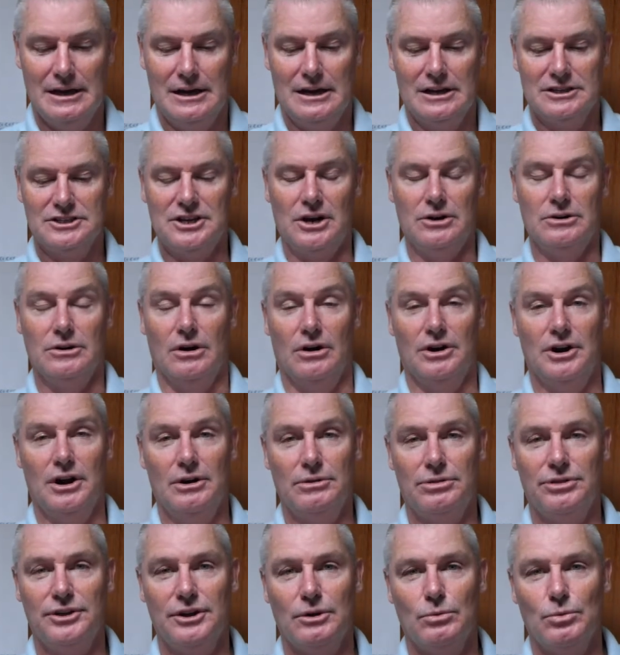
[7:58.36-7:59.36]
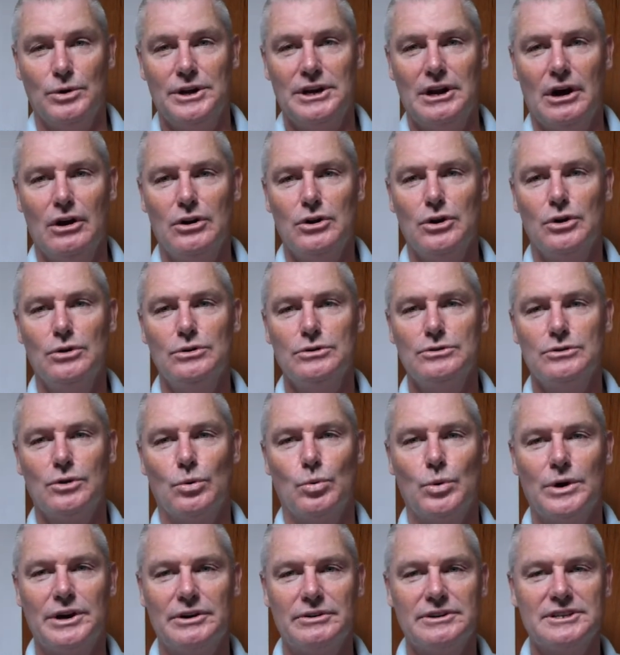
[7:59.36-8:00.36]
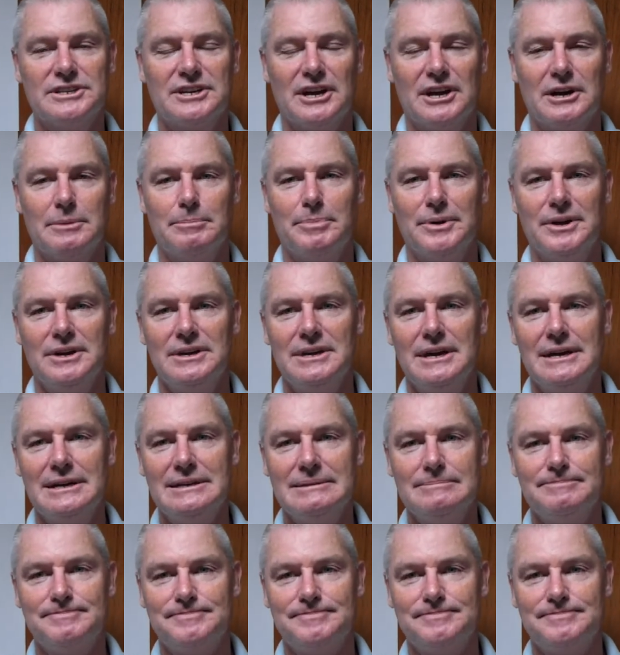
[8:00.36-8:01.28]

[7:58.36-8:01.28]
So I don't think we know who the winner is going to be yet.